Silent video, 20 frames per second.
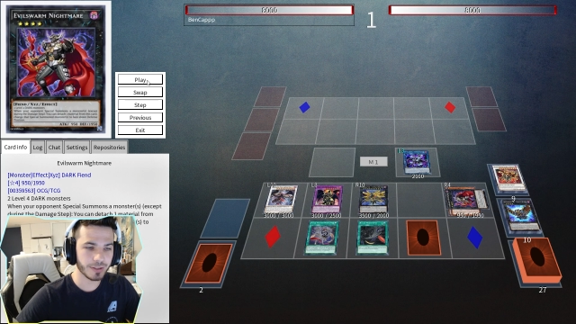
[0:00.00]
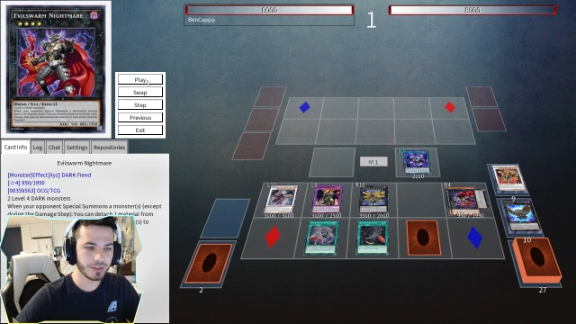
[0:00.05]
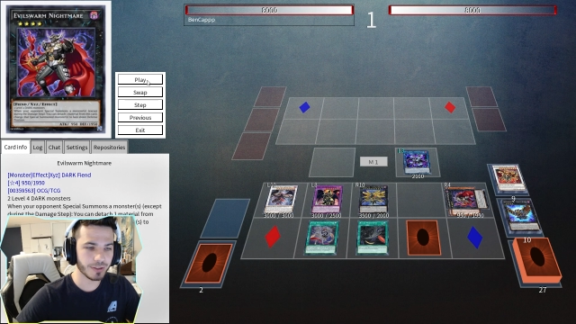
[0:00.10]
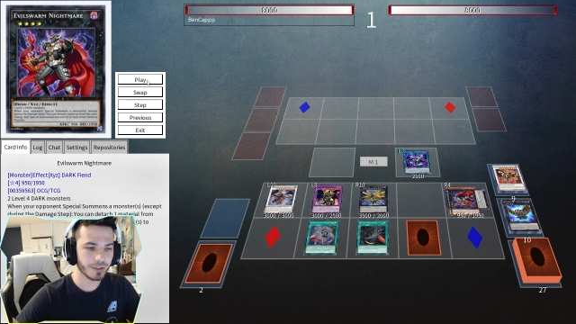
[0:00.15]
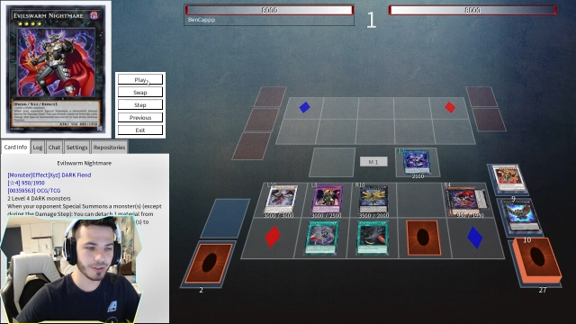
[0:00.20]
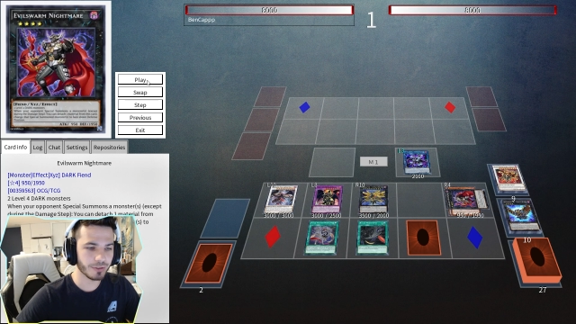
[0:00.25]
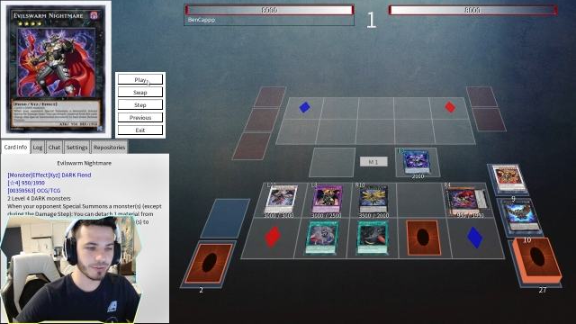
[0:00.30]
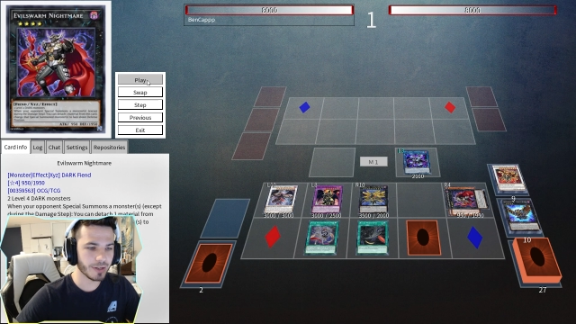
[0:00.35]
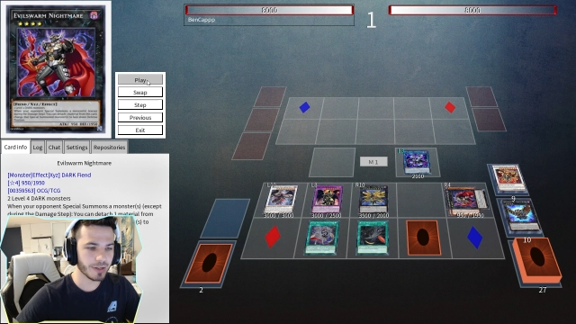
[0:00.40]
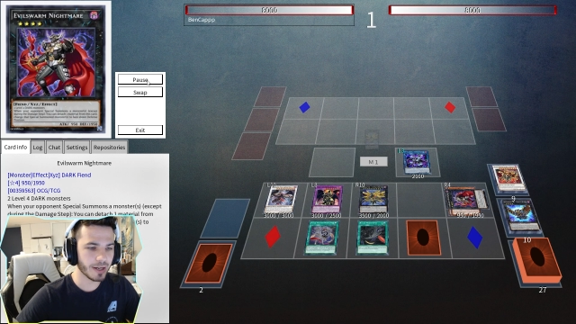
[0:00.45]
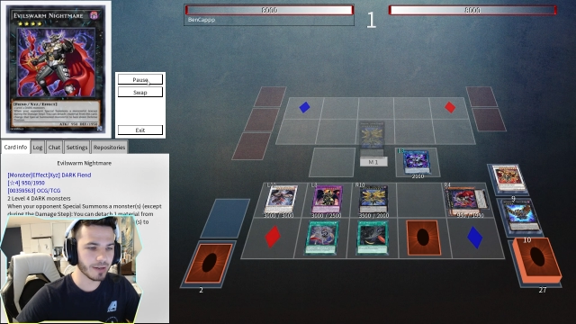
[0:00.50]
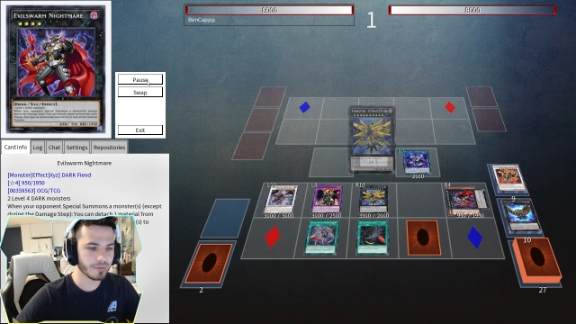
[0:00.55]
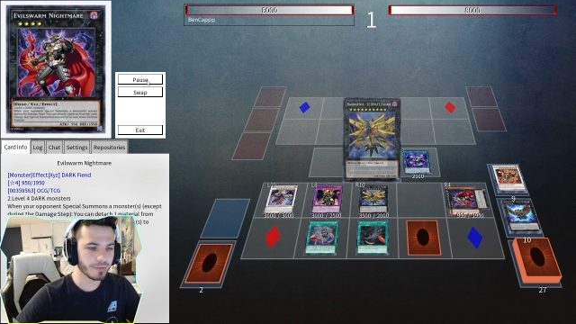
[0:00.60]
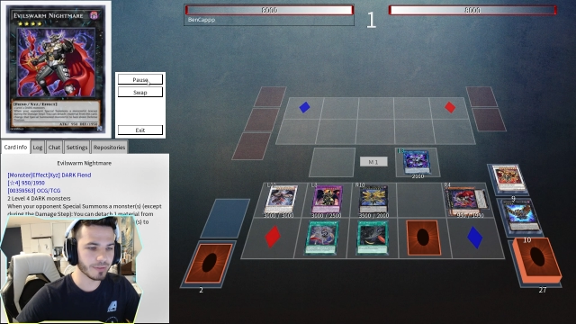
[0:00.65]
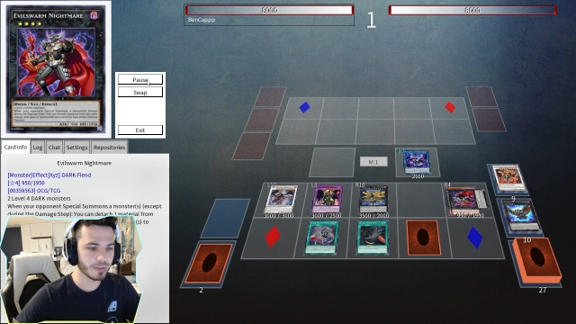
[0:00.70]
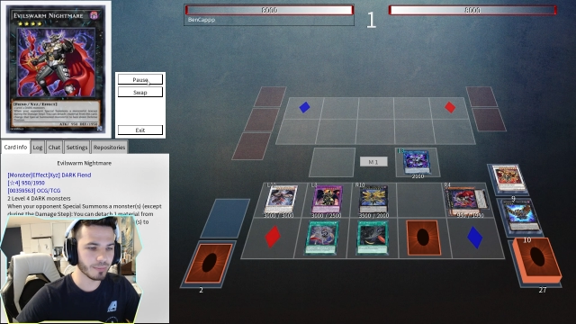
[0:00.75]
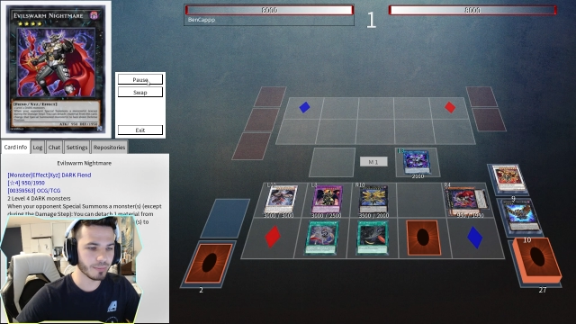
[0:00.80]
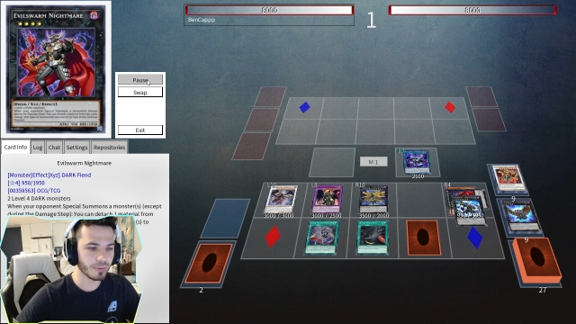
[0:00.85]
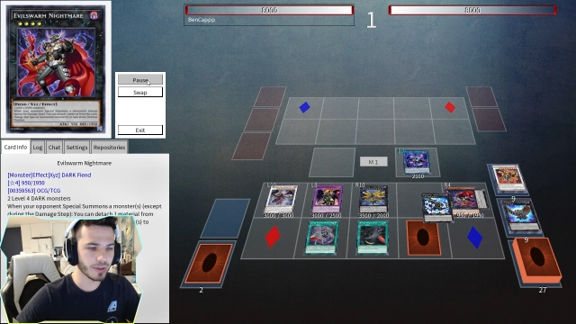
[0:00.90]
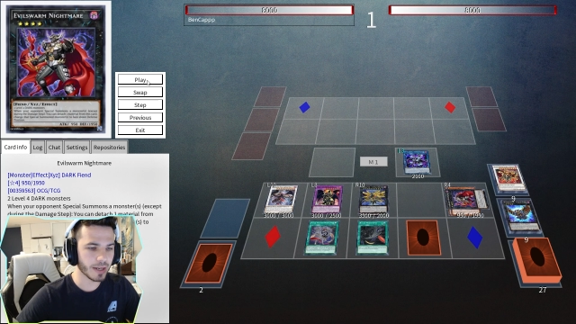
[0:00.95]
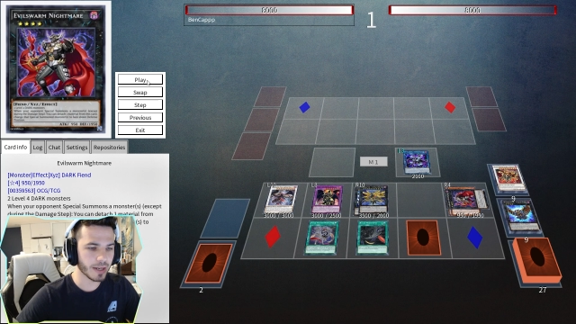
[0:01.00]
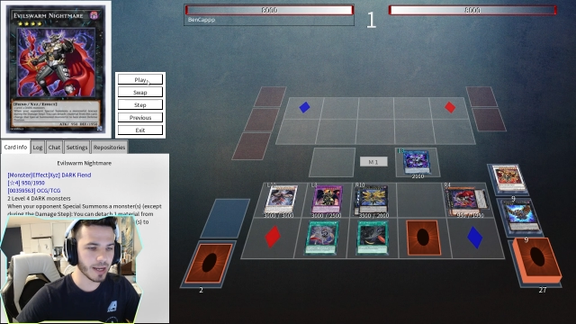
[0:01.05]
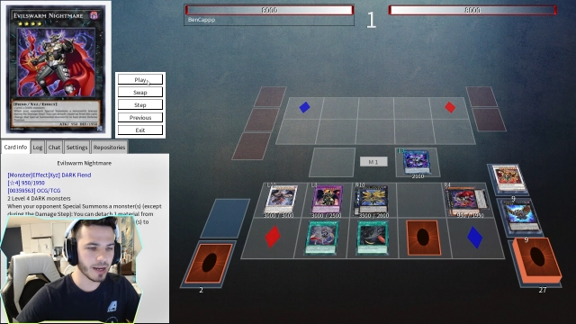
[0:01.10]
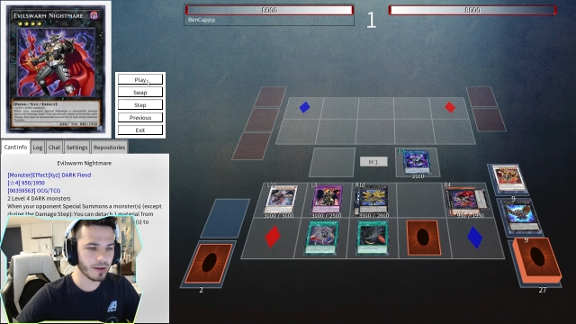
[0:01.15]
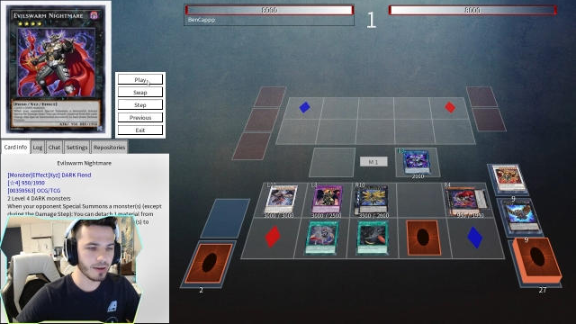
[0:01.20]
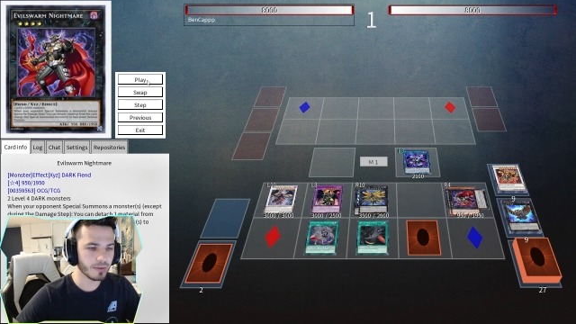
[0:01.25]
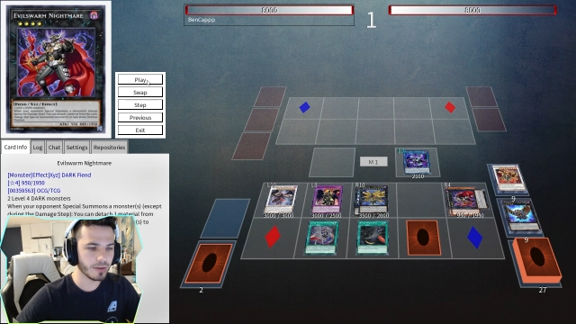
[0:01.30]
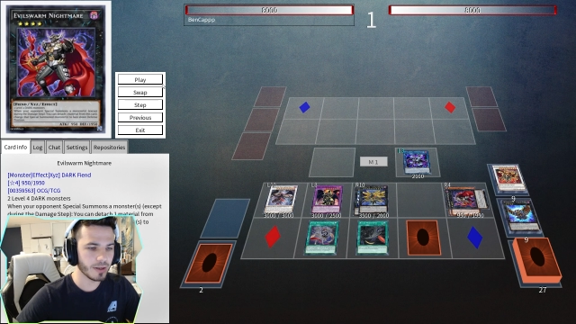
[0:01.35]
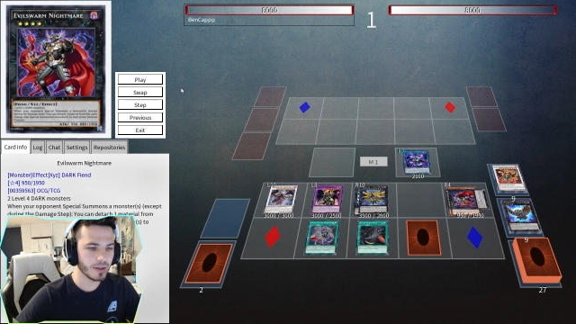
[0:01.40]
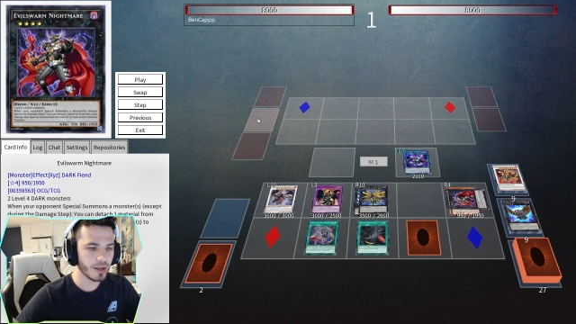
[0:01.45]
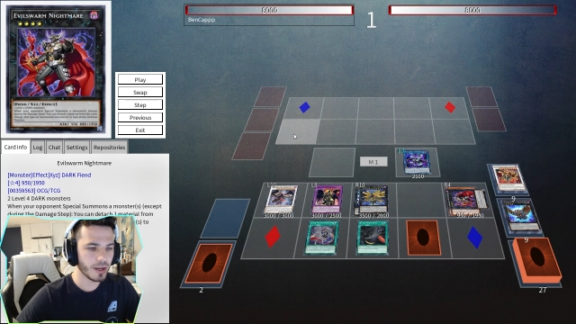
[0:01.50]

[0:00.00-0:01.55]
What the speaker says: to the grave to bring out